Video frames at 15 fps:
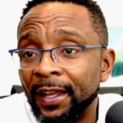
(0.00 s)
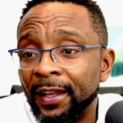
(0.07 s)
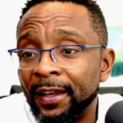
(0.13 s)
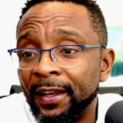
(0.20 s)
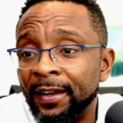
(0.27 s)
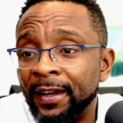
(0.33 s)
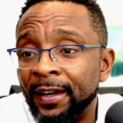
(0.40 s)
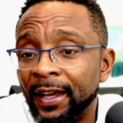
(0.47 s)

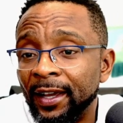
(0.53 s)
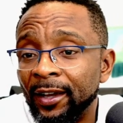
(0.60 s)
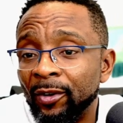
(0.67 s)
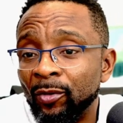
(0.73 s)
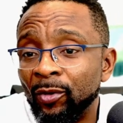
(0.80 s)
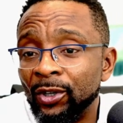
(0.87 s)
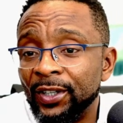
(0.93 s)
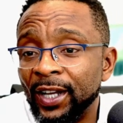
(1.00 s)
They
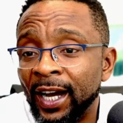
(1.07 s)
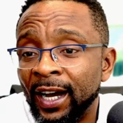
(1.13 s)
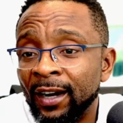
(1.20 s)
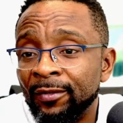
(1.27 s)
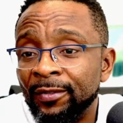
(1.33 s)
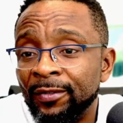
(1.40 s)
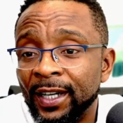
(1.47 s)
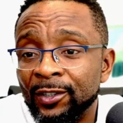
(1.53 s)
would
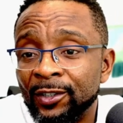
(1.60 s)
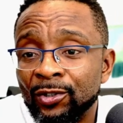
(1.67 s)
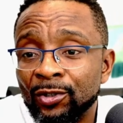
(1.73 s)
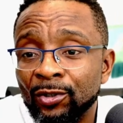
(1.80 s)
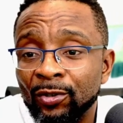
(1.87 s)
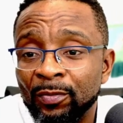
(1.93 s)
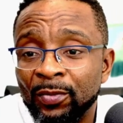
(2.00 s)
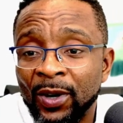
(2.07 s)
have to
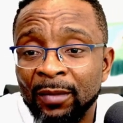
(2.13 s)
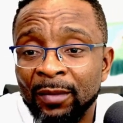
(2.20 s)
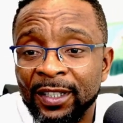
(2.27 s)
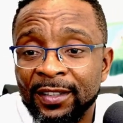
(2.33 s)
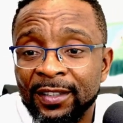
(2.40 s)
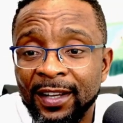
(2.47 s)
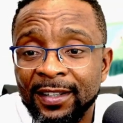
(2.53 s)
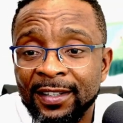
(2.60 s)
probably
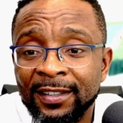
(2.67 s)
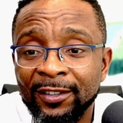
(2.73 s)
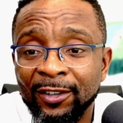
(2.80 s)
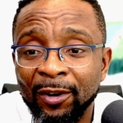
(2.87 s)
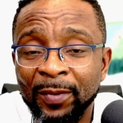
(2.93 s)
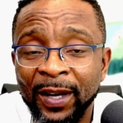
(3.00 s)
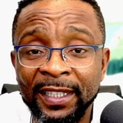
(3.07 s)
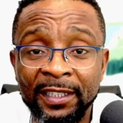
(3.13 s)
tighten up
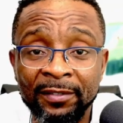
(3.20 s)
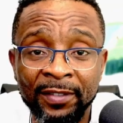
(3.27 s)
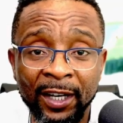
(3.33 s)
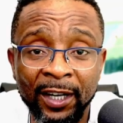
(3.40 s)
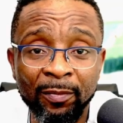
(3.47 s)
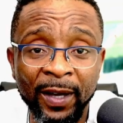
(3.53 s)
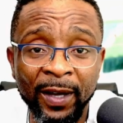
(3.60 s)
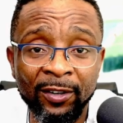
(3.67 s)
and
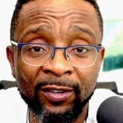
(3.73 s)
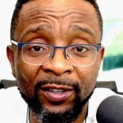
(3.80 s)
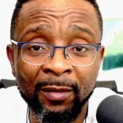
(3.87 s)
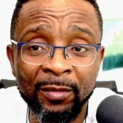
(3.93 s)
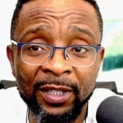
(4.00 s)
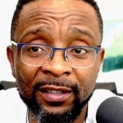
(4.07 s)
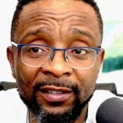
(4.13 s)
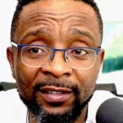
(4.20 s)
develop
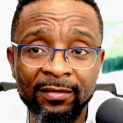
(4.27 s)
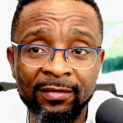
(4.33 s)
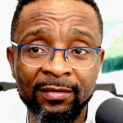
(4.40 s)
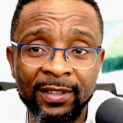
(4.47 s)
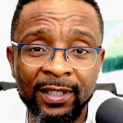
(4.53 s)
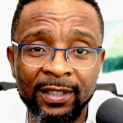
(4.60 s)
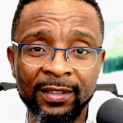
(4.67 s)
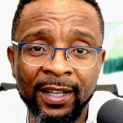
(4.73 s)

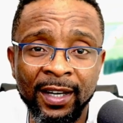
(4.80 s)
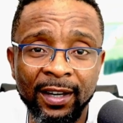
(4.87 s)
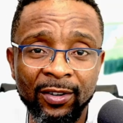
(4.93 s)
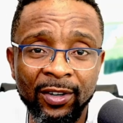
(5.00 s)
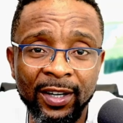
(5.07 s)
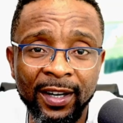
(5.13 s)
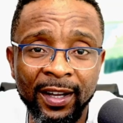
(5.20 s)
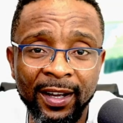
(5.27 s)
design
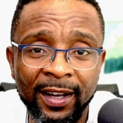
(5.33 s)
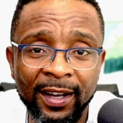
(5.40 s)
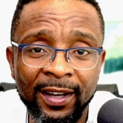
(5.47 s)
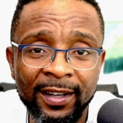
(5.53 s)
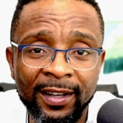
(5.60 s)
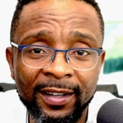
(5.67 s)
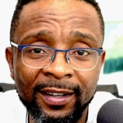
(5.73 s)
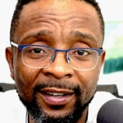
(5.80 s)
another
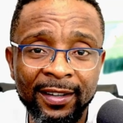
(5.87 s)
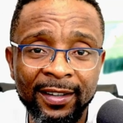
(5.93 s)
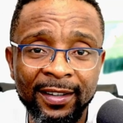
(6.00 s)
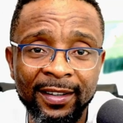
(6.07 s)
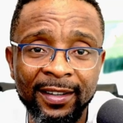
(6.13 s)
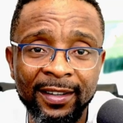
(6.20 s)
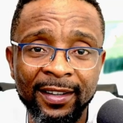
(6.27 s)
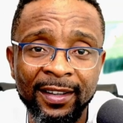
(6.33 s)

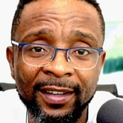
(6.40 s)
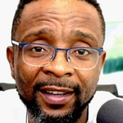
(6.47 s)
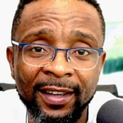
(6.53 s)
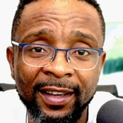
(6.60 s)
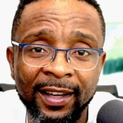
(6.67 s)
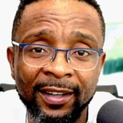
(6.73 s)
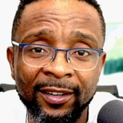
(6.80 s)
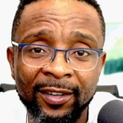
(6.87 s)

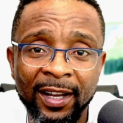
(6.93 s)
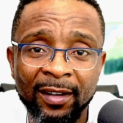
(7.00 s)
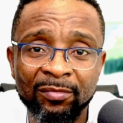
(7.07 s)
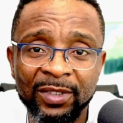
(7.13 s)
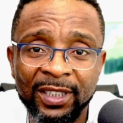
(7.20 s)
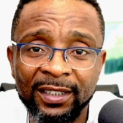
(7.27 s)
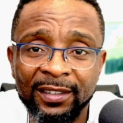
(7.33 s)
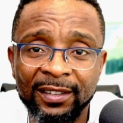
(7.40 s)

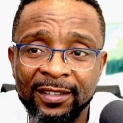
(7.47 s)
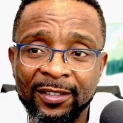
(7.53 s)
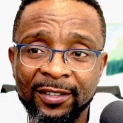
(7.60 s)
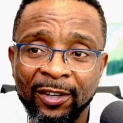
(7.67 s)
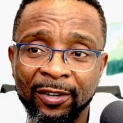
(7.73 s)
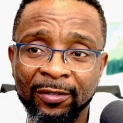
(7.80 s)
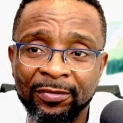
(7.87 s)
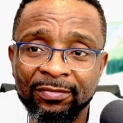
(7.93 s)
means
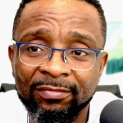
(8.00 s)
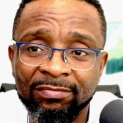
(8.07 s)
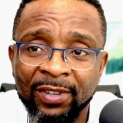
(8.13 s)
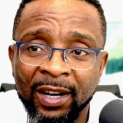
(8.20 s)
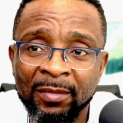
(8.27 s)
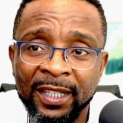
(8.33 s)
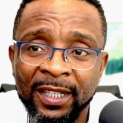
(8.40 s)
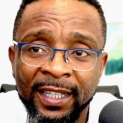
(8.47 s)
of
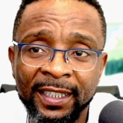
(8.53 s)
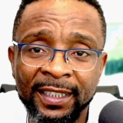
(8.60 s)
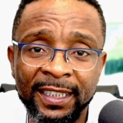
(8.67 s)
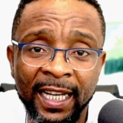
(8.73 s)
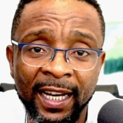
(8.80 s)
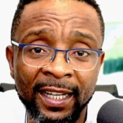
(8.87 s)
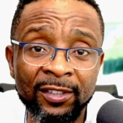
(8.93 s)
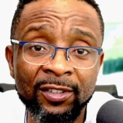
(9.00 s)
probably laying their
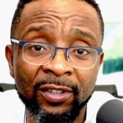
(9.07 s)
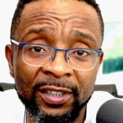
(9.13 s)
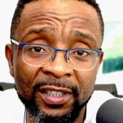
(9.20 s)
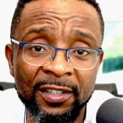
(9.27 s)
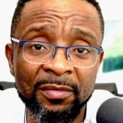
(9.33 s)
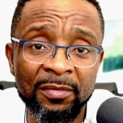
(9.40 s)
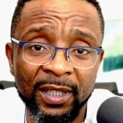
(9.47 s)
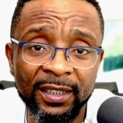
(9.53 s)
hands on this
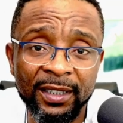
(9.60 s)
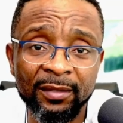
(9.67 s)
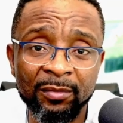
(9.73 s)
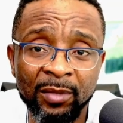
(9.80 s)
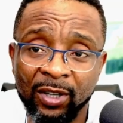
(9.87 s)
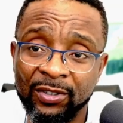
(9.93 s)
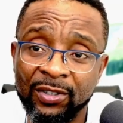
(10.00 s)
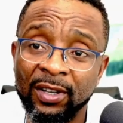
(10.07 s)
money,
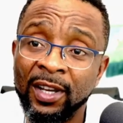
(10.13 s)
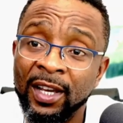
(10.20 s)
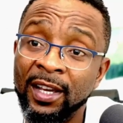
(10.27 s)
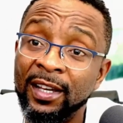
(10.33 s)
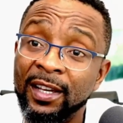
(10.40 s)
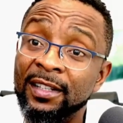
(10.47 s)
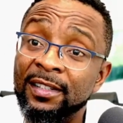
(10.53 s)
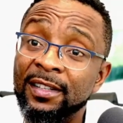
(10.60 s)
because
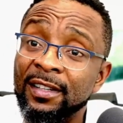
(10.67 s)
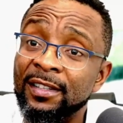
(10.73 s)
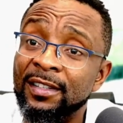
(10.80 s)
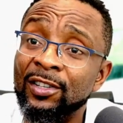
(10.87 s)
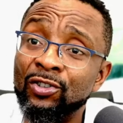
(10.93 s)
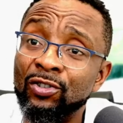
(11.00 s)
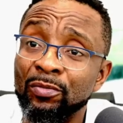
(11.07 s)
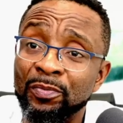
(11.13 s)
it is the
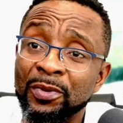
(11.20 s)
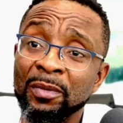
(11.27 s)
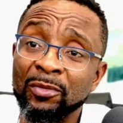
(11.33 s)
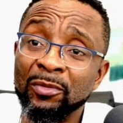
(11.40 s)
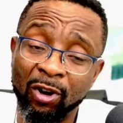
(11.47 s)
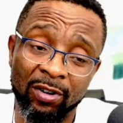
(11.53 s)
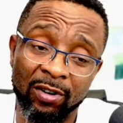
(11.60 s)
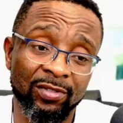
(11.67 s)
Supreme
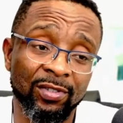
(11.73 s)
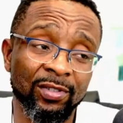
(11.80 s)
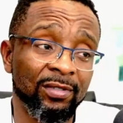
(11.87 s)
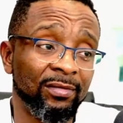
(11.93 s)
Court.